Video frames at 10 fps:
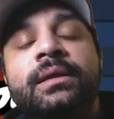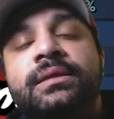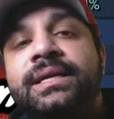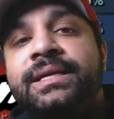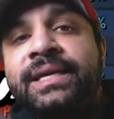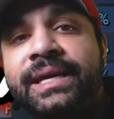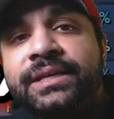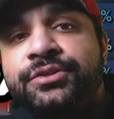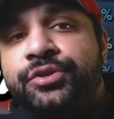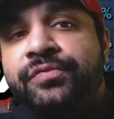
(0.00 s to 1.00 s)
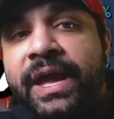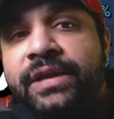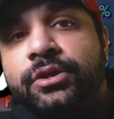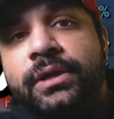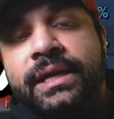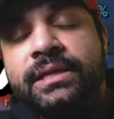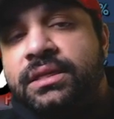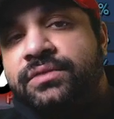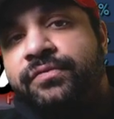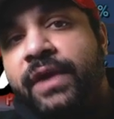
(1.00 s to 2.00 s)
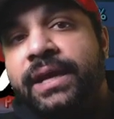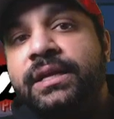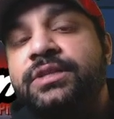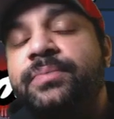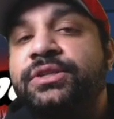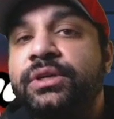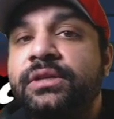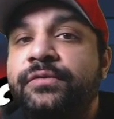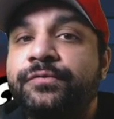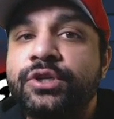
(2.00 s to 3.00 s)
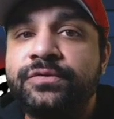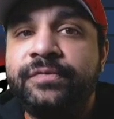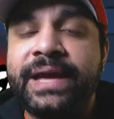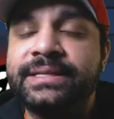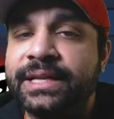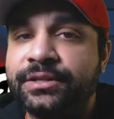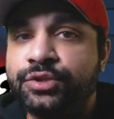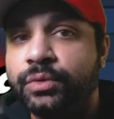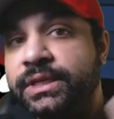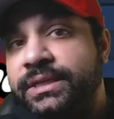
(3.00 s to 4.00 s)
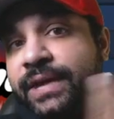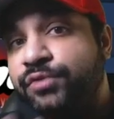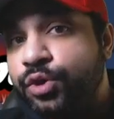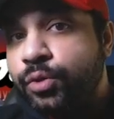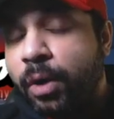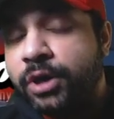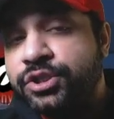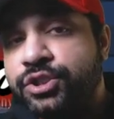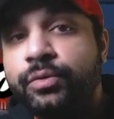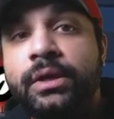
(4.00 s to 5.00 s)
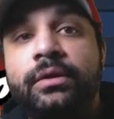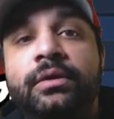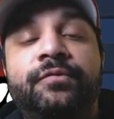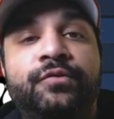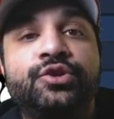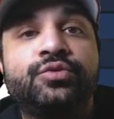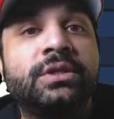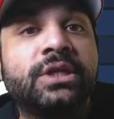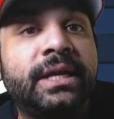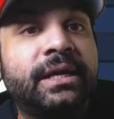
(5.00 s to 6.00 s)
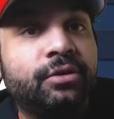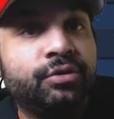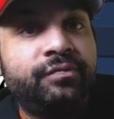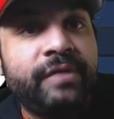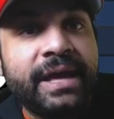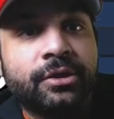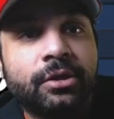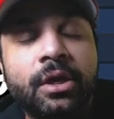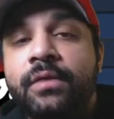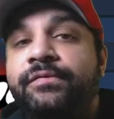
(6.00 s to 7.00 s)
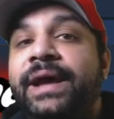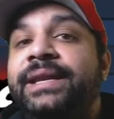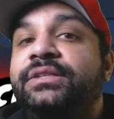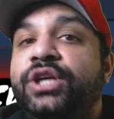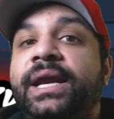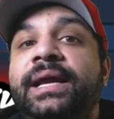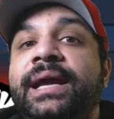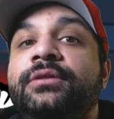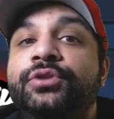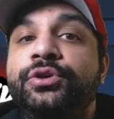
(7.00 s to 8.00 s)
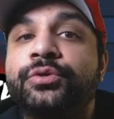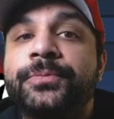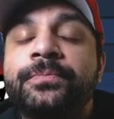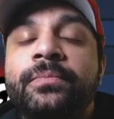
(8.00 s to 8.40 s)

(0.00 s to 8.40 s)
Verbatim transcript: The key to Vader in this fight, especially in the first phase, now this one does have two parts to it. The first one's going to include Vader fighting Jedi Knight Luke.